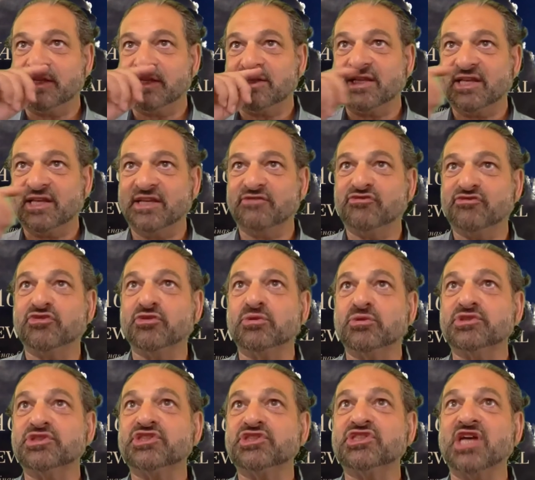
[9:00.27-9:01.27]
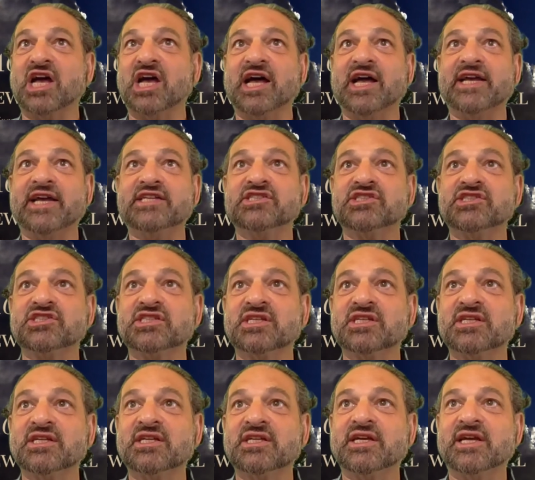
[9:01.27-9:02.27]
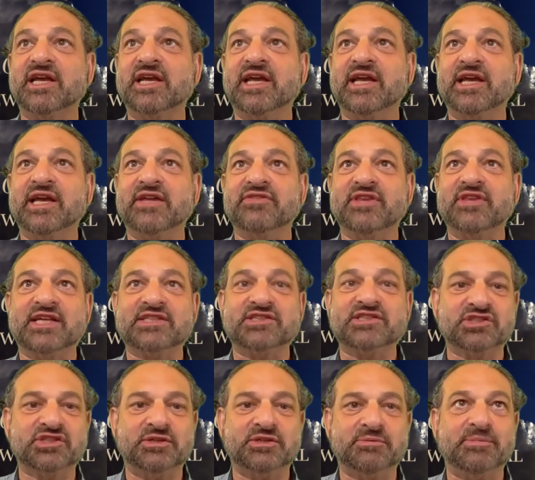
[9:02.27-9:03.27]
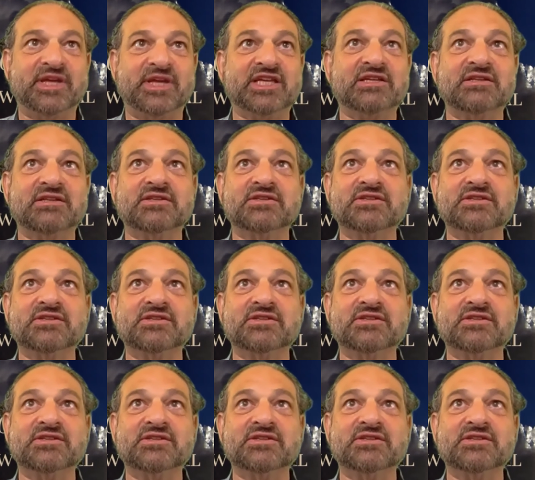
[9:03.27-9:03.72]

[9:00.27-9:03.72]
full size, and that's going to make it a little